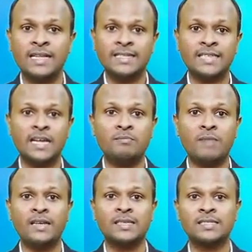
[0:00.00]
10
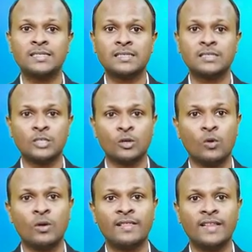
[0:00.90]
minus
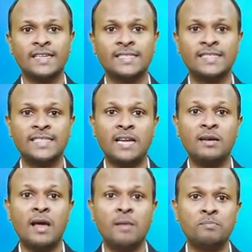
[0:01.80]
0, that is
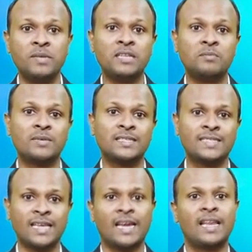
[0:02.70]
10 meter per
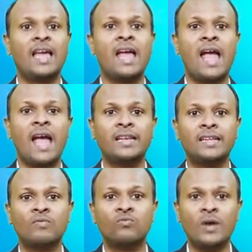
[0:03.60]
second, and
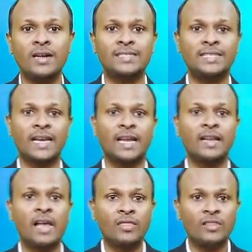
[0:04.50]
in 1
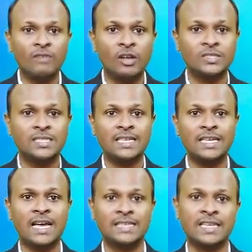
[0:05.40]
second the
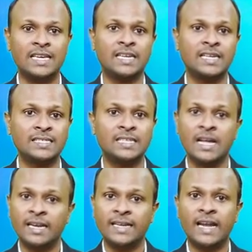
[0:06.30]
velocity has increased
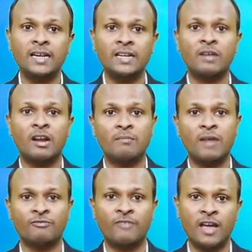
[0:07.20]
10 divided
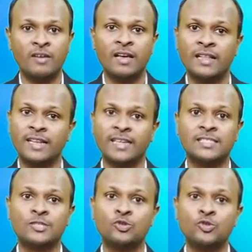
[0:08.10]
by 5, that
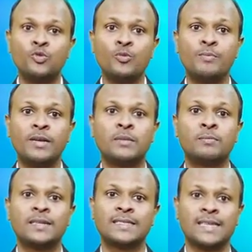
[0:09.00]
is 2 meter
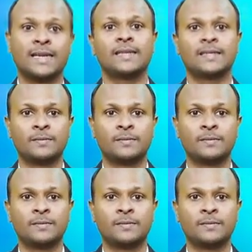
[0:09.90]
per second.